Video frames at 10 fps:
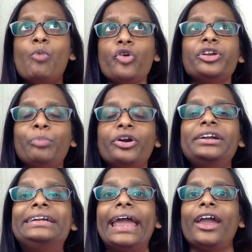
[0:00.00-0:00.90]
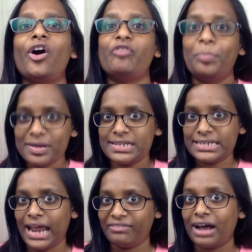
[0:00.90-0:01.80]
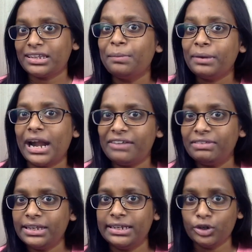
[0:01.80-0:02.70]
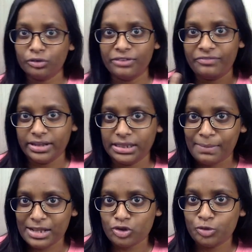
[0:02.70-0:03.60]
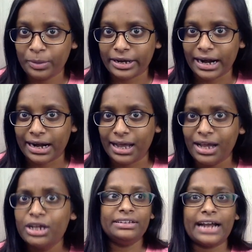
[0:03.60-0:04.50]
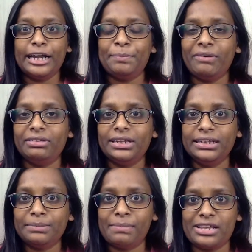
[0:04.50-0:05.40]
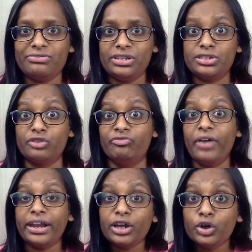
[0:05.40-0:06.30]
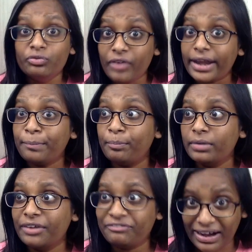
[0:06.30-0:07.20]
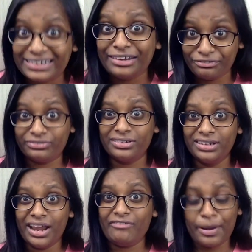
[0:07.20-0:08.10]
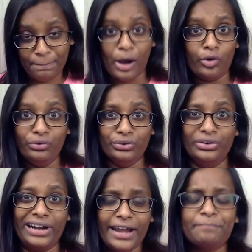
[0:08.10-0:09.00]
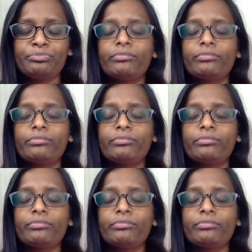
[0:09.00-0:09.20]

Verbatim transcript: The most important day of a person's life. Adukku munadi vandu idu indha mask use pandranga. Kandipa vandu indha mask vandu it's very very effective and very powerful, right?